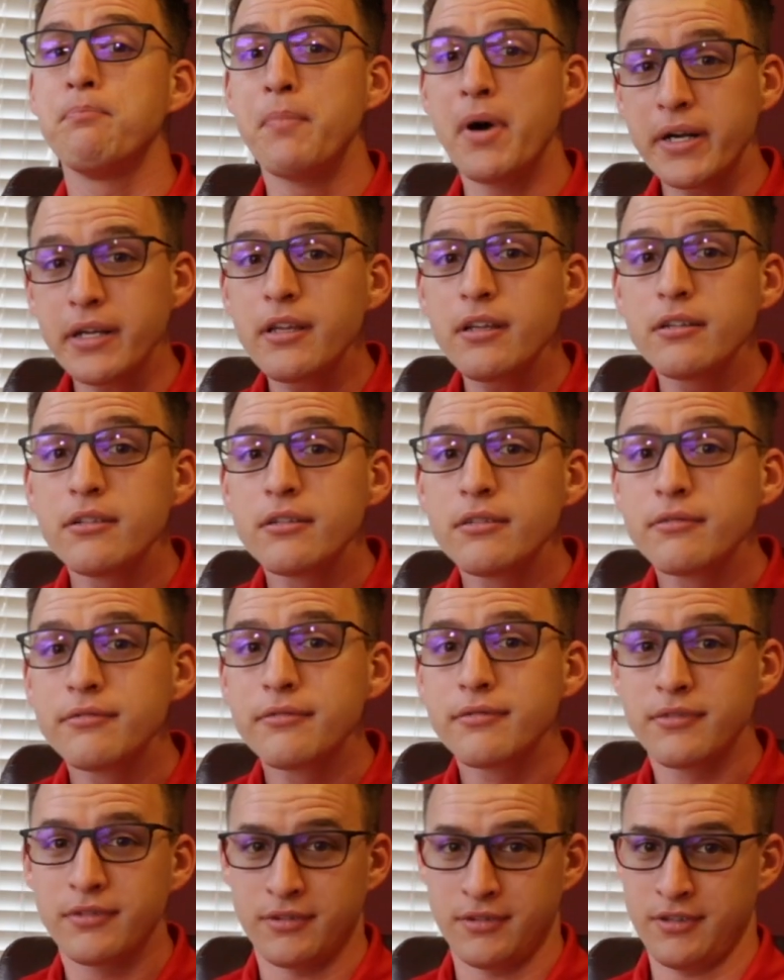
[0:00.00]
bucket,
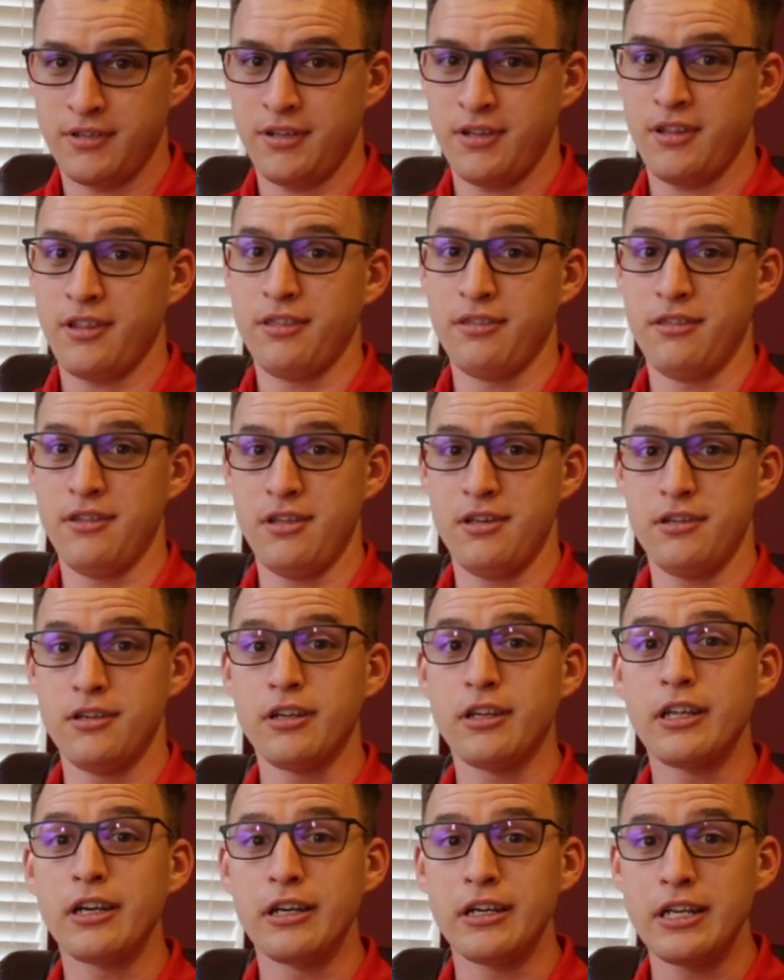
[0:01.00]
and
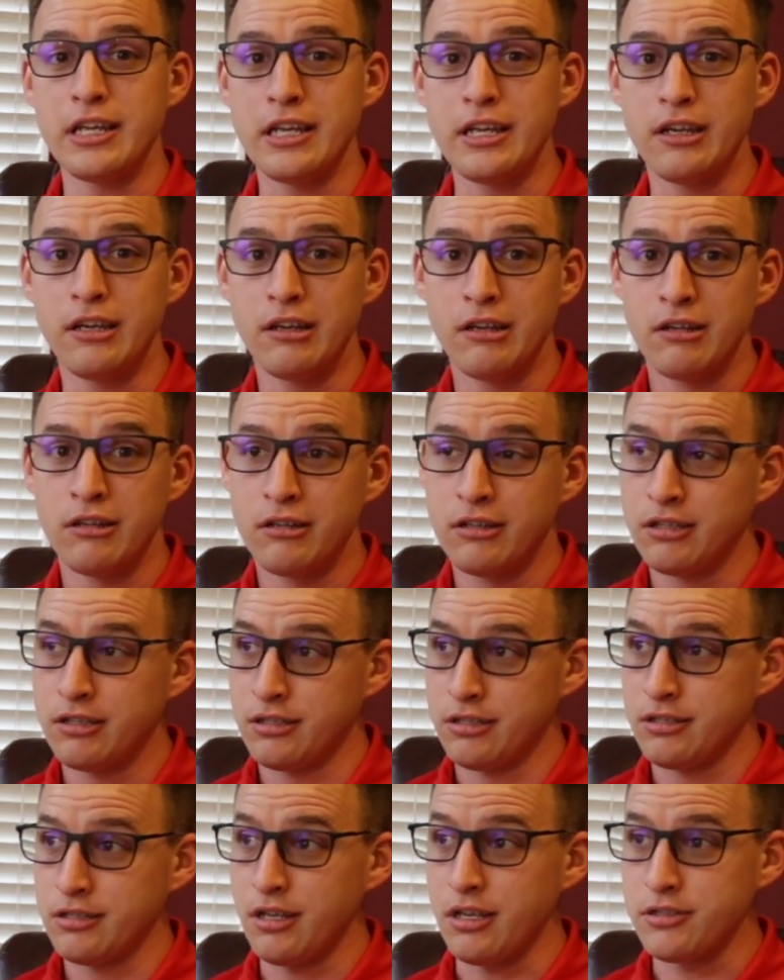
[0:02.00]
you're going to need
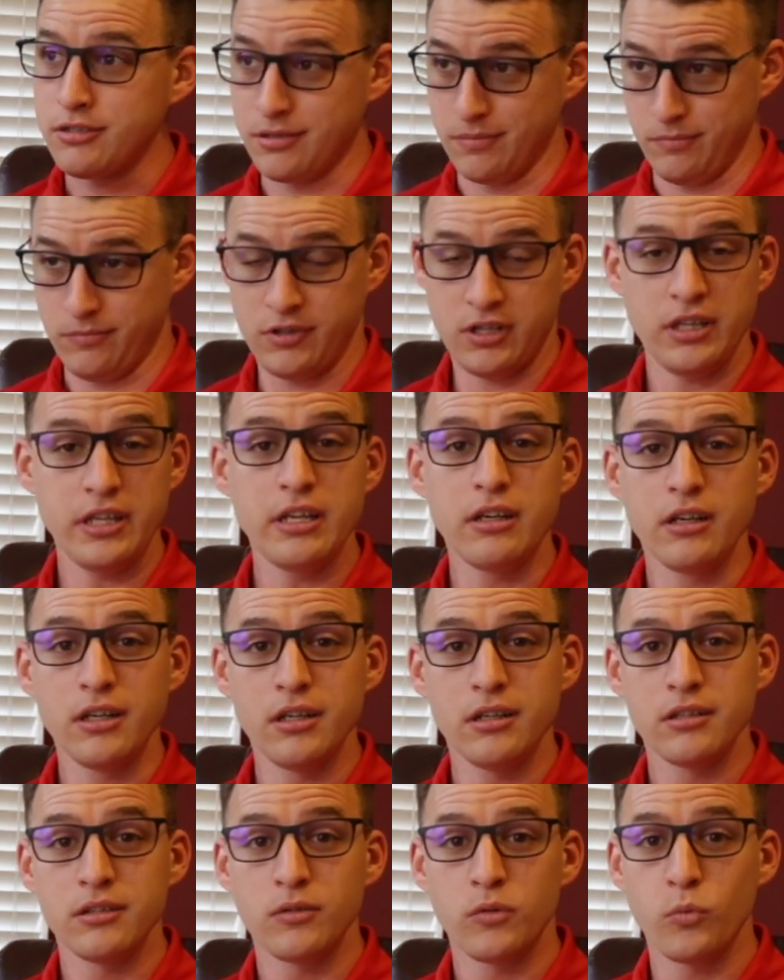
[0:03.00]
some
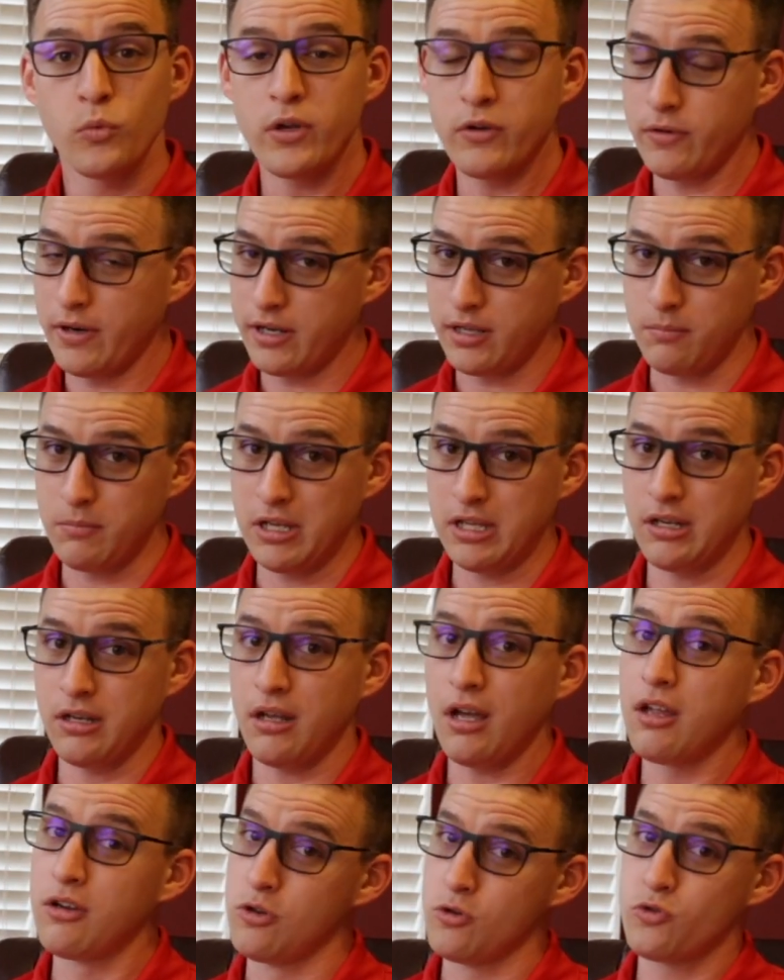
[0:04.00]
cleaner. We recommend
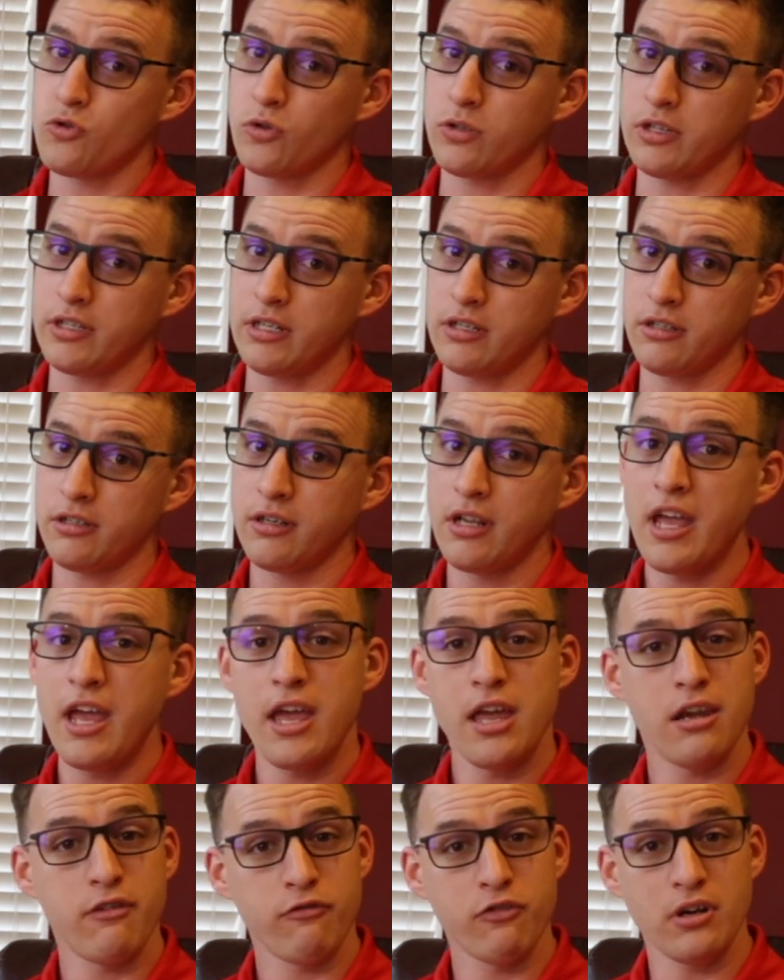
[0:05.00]
a neutral cleaner,
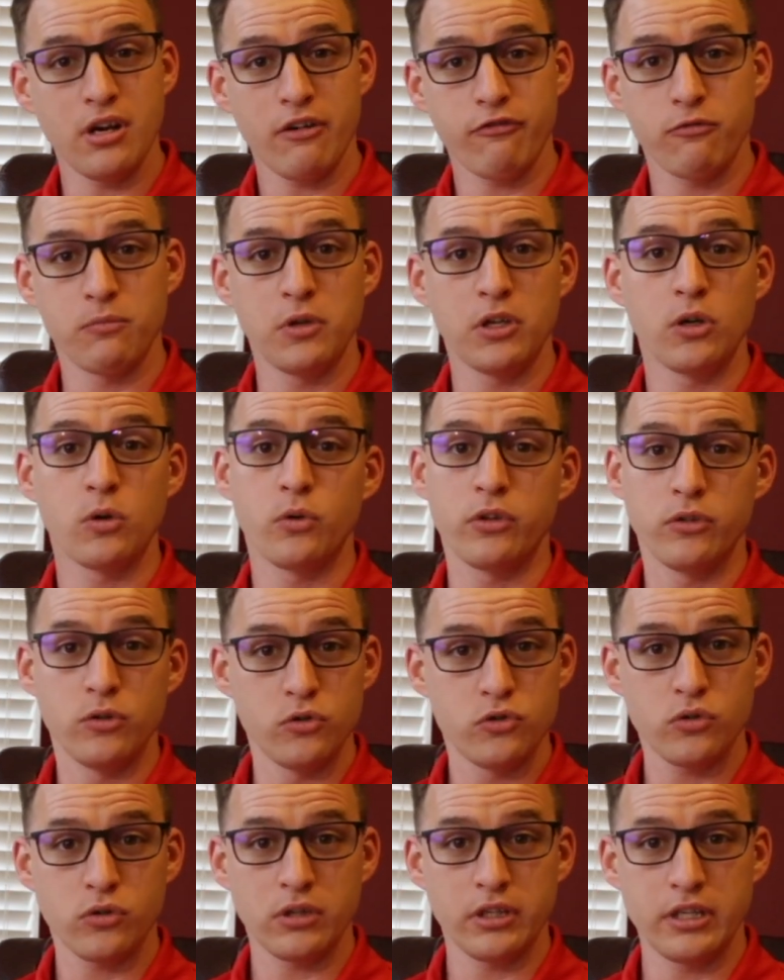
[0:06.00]
and if you're not familiar with
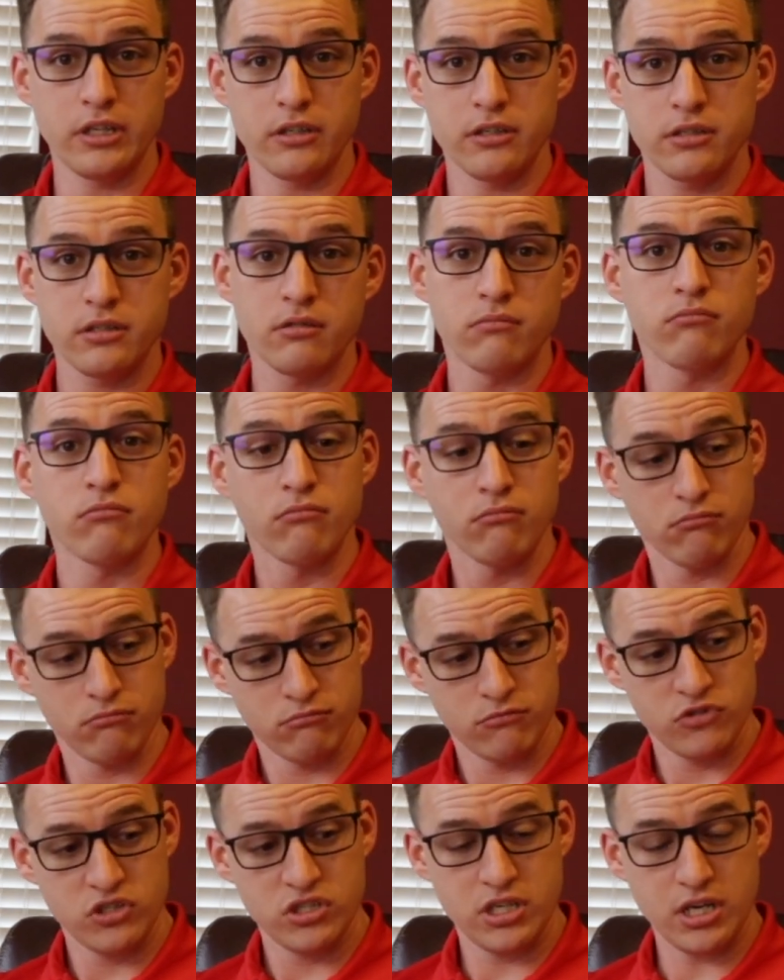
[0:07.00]
neutral cleaners,
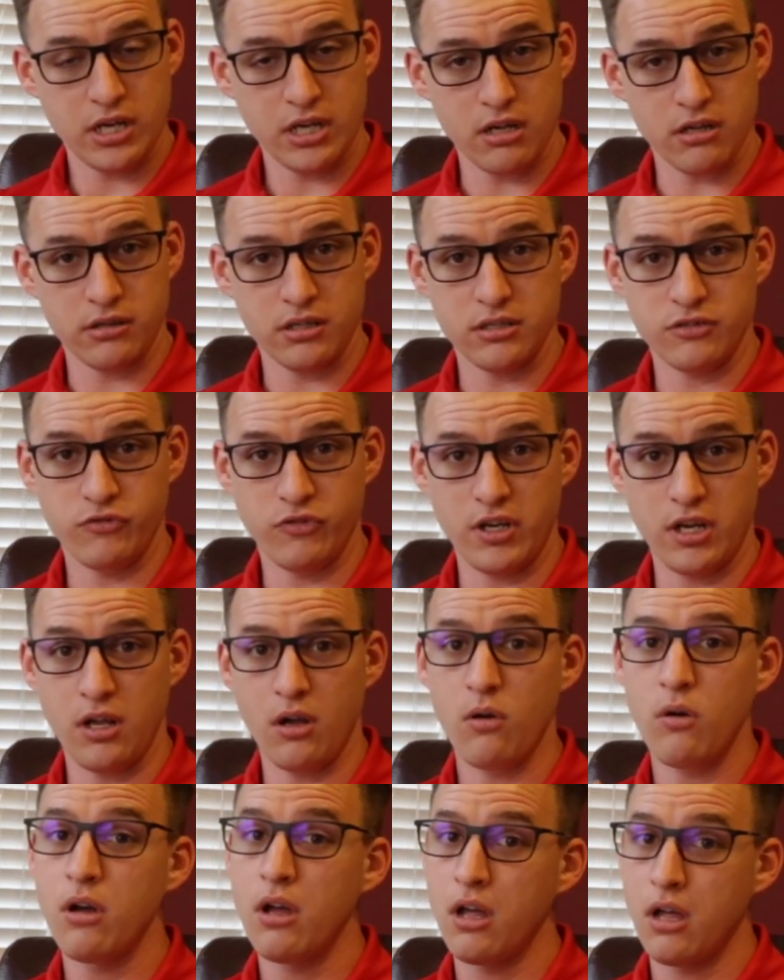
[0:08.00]
check out this
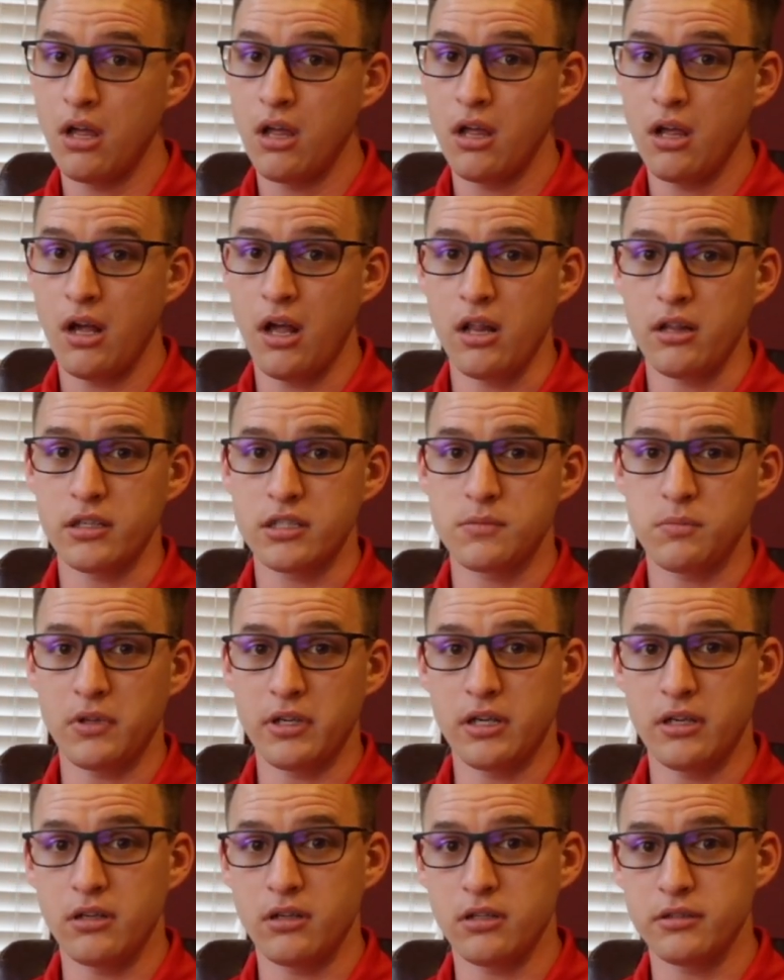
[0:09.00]
video. I'll
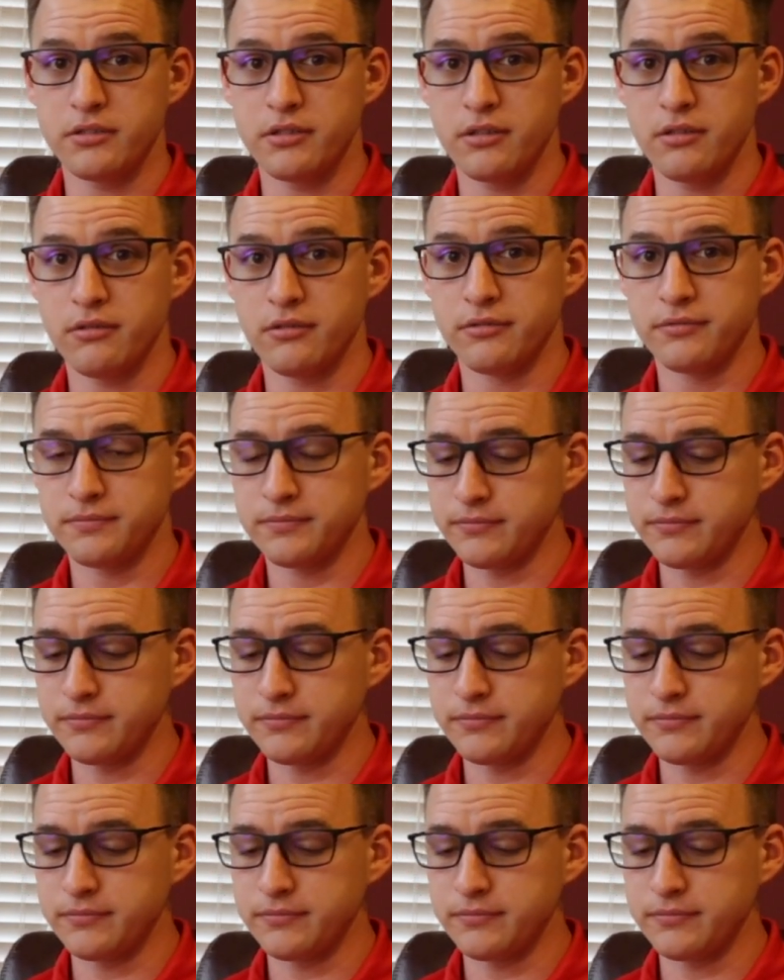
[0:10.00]
explain it all to you.